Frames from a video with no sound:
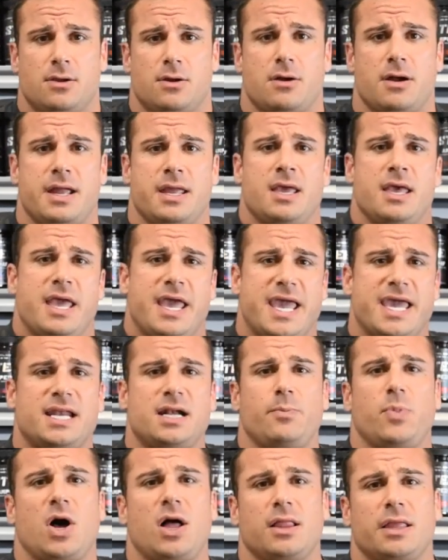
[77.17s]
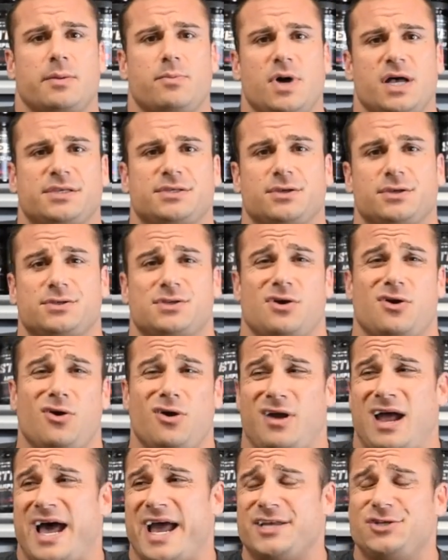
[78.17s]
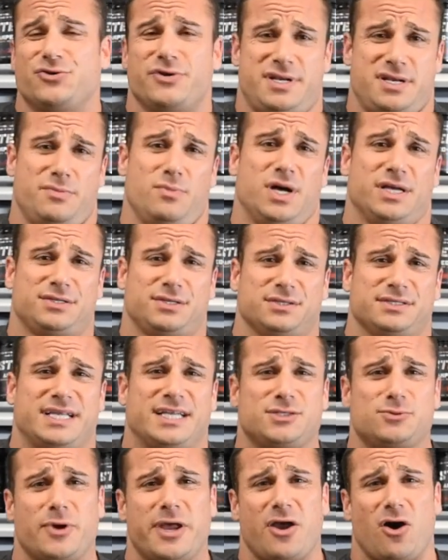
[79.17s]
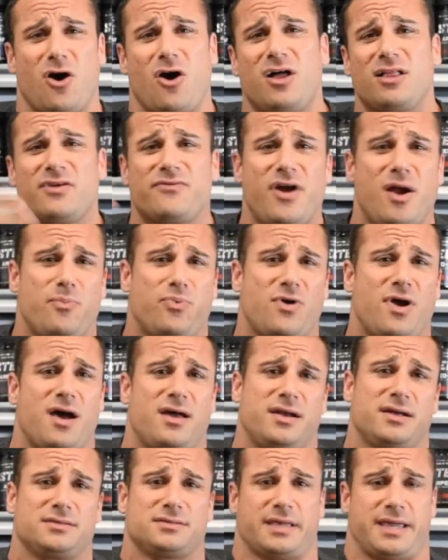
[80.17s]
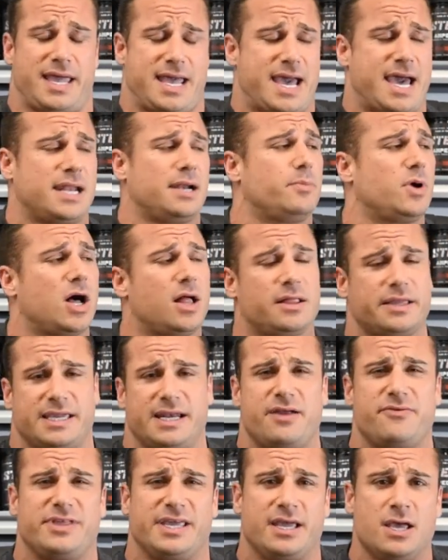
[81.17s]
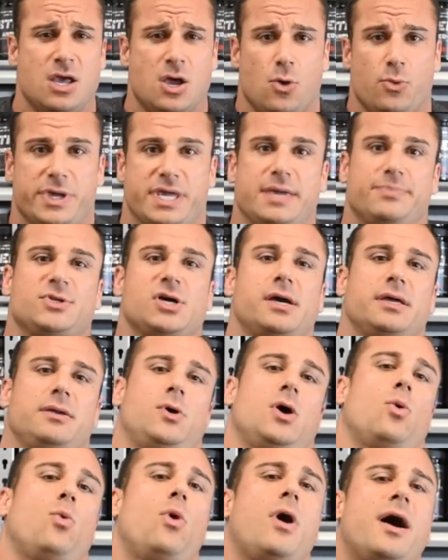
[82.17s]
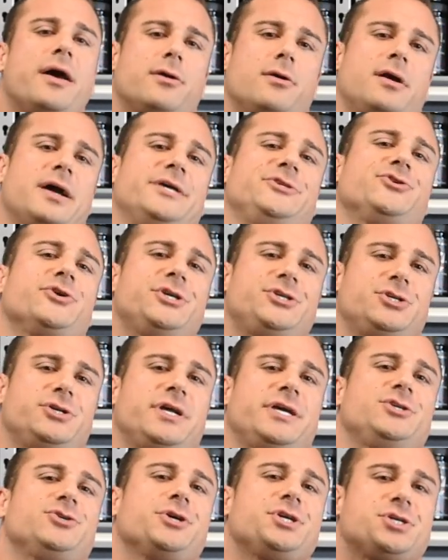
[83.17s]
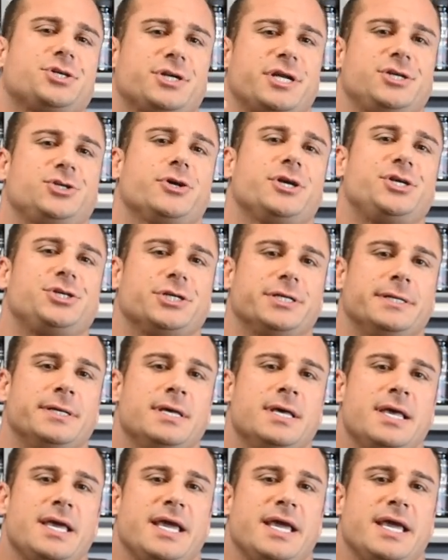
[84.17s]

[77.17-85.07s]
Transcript: All right, anabolic muscles are hydrated muscles. That's why all of our products like anabolic and everything, we keep talking about water, hydration, hydration, hydration.